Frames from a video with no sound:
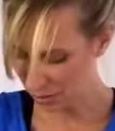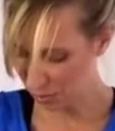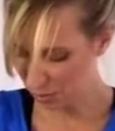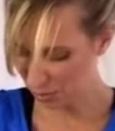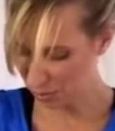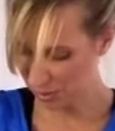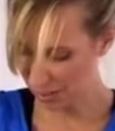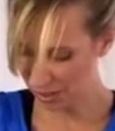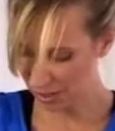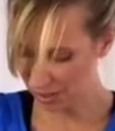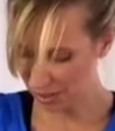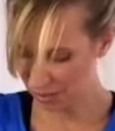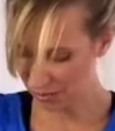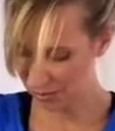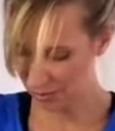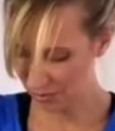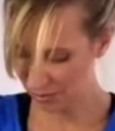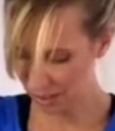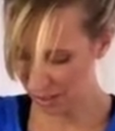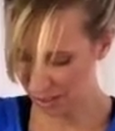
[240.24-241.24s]
would be,
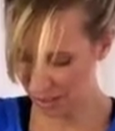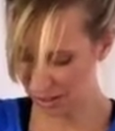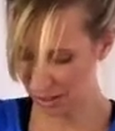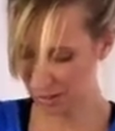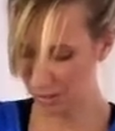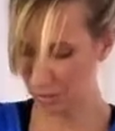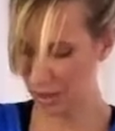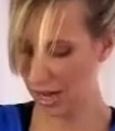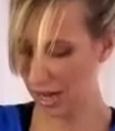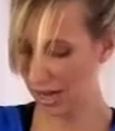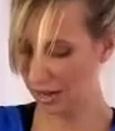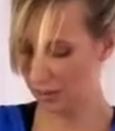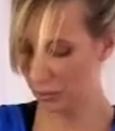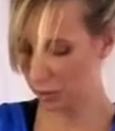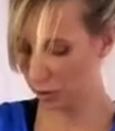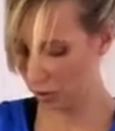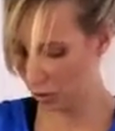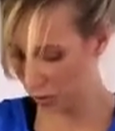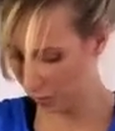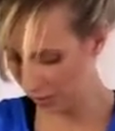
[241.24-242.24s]
taking the bottom
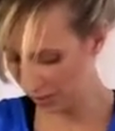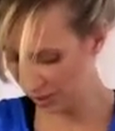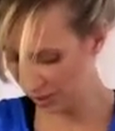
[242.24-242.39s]
one over